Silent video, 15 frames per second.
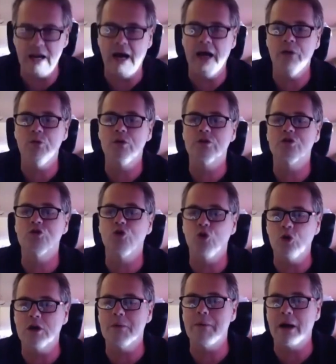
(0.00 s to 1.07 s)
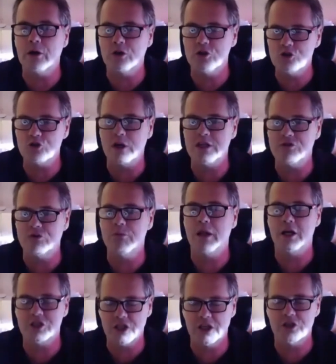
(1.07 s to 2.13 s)
I will talk about constraints from
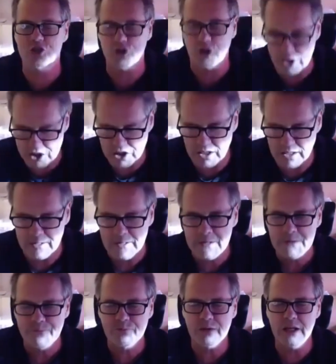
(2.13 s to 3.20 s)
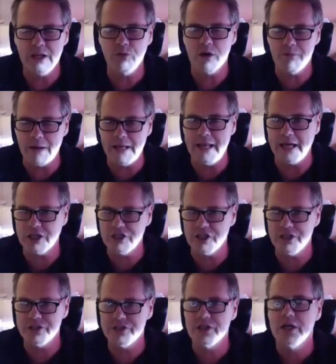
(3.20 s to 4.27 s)
large scale structure in one of my
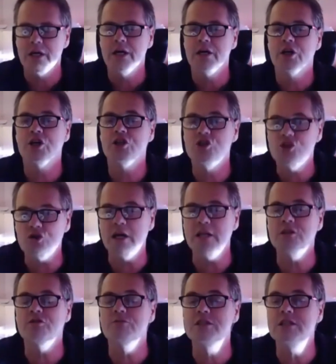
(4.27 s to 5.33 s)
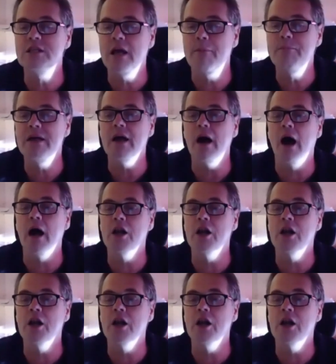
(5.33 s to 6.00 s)
lectures. Constraints from the CMB are